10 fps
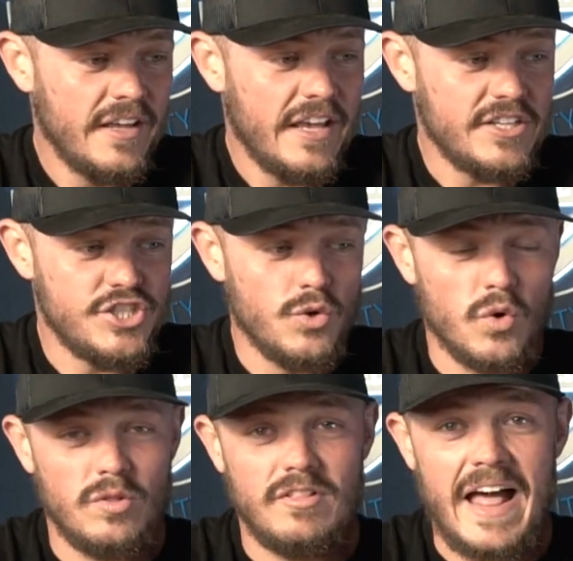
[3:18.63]
It's
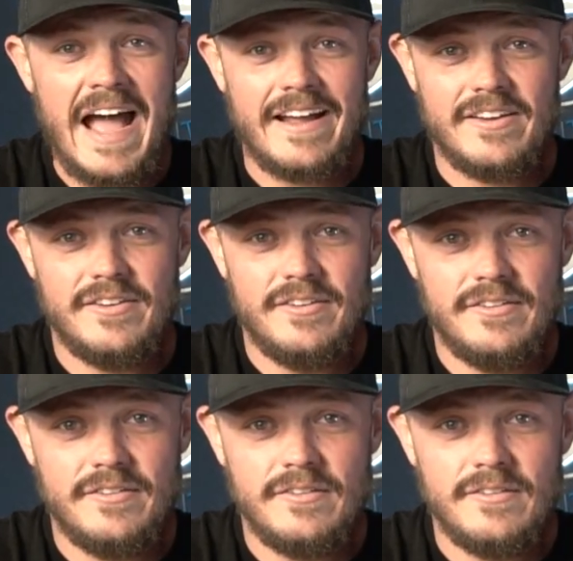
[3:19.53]
your lack
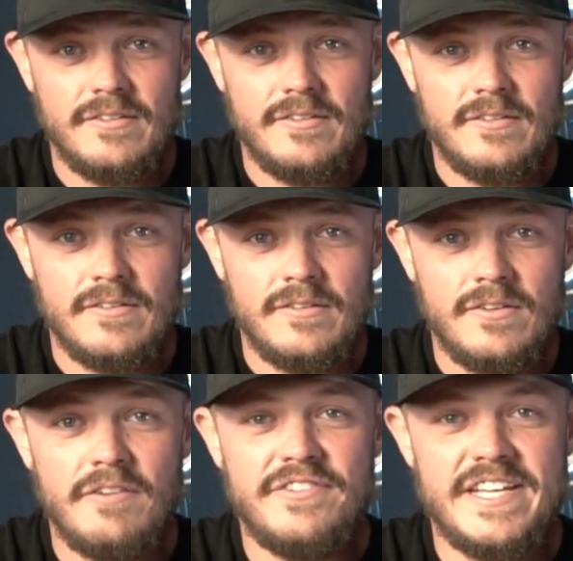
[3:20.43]

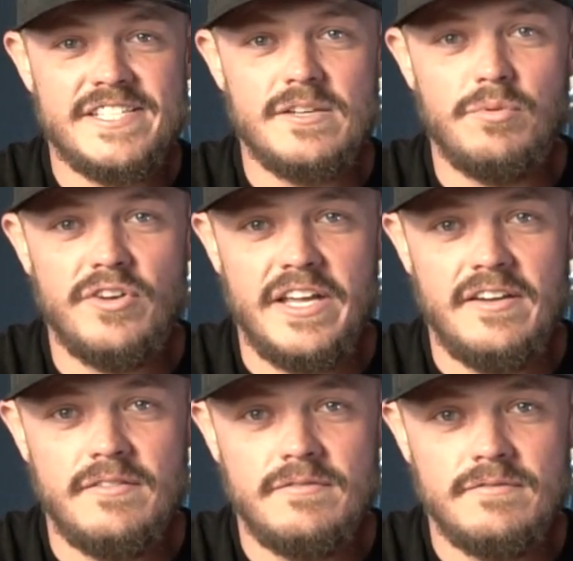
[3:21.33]
of
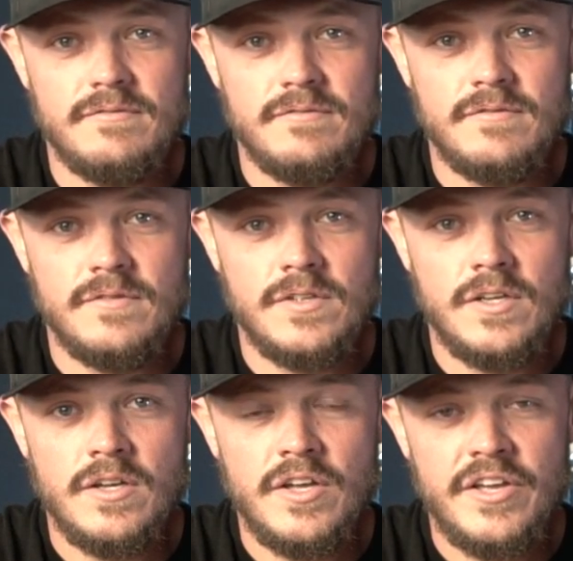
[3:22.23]
discipline.
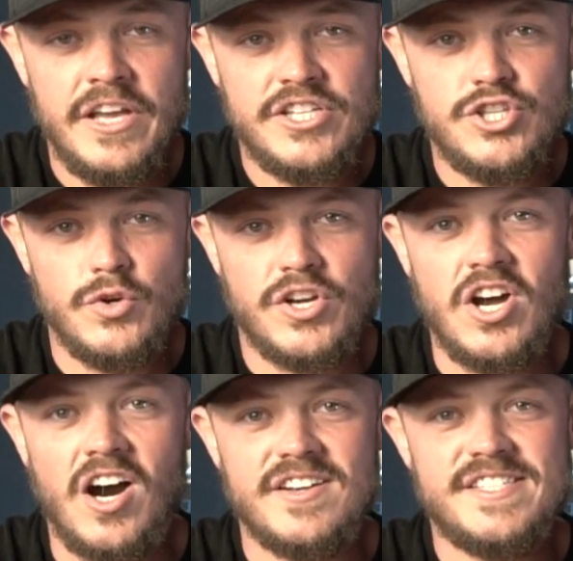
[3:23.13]
It's your
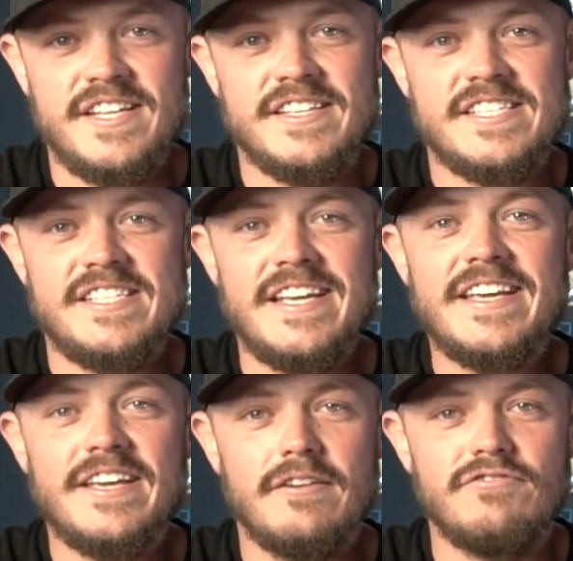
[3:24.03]
constant
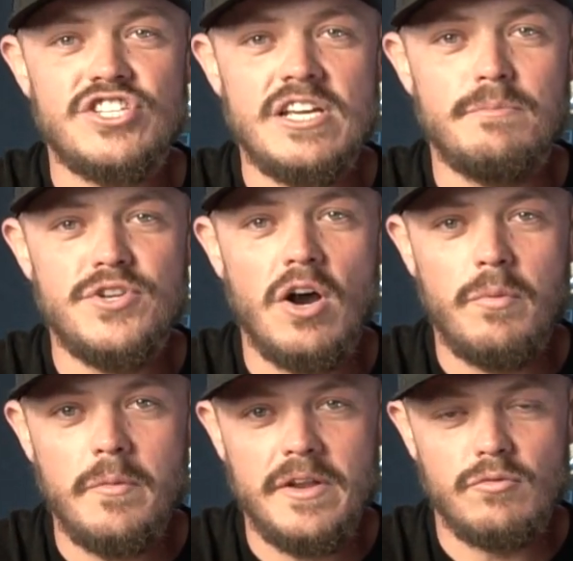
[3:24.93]
seeking of cheap
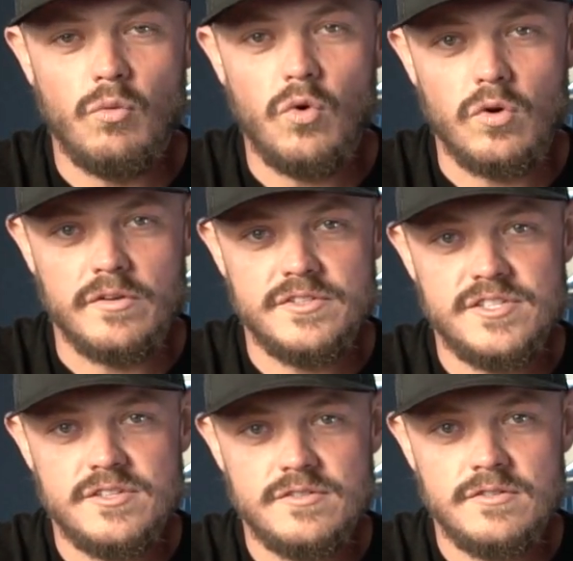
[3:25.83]
dopamine
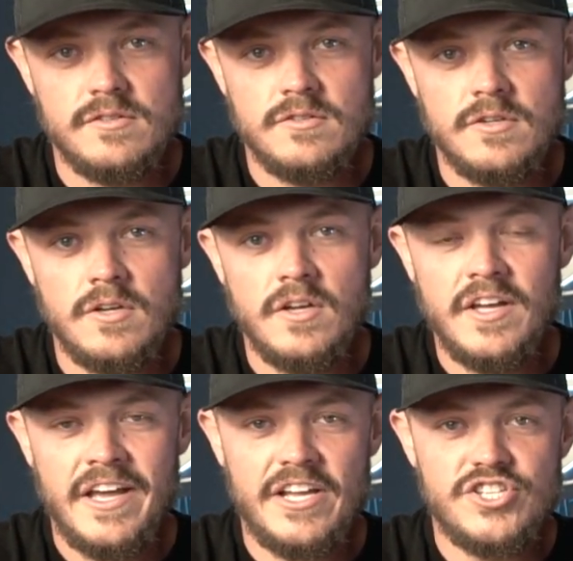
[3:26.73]
rewards.
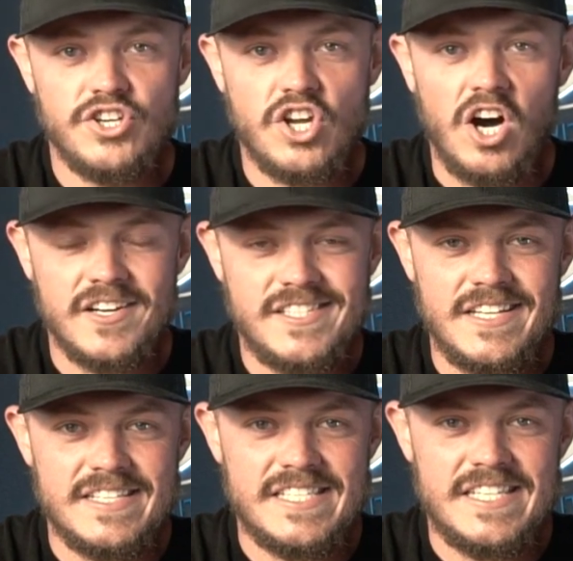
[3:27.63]
It's your
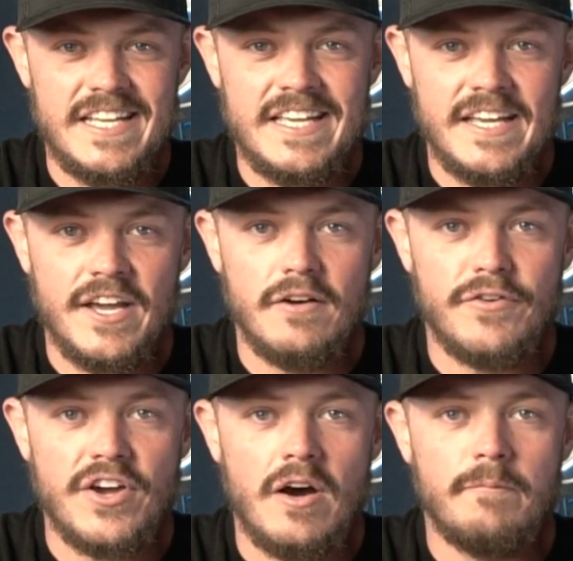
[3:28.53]
constant seeking
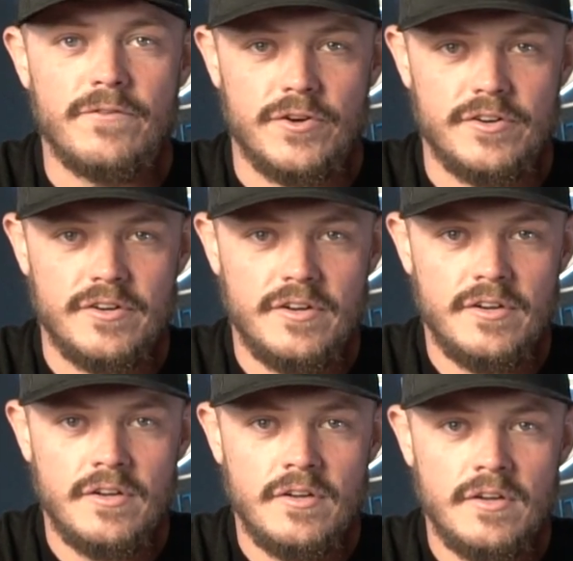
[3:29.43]
of comfort.
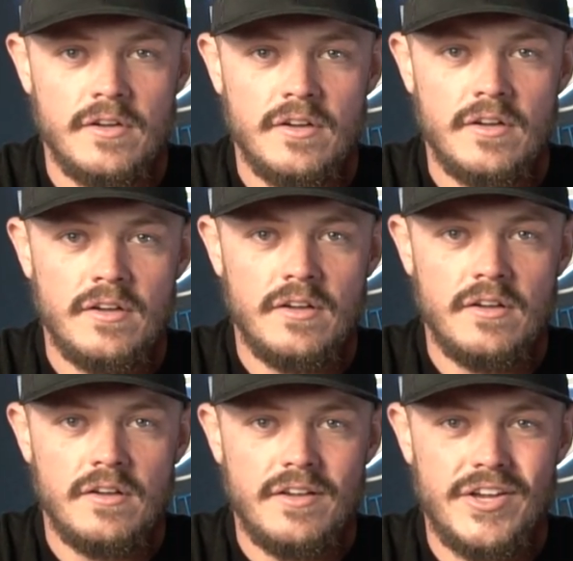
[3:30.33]

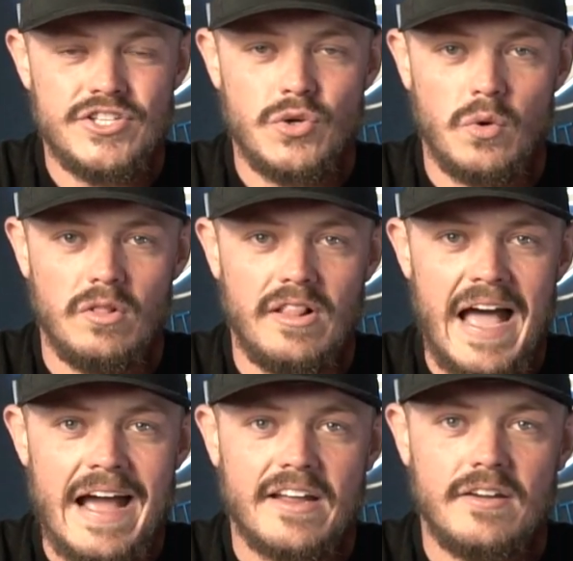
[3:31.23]
It's your
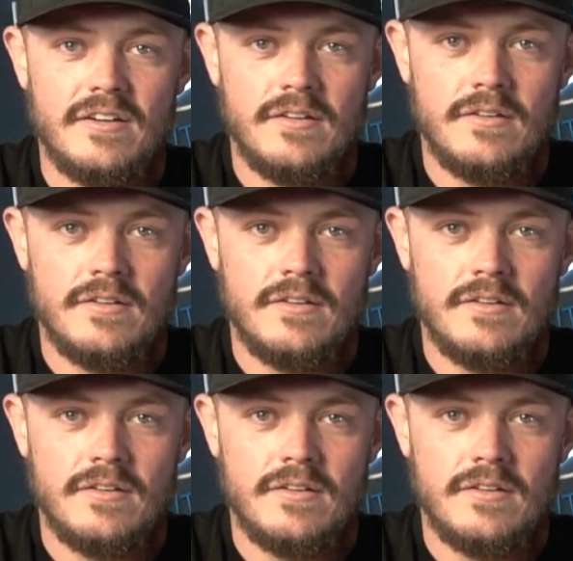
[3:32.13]
lack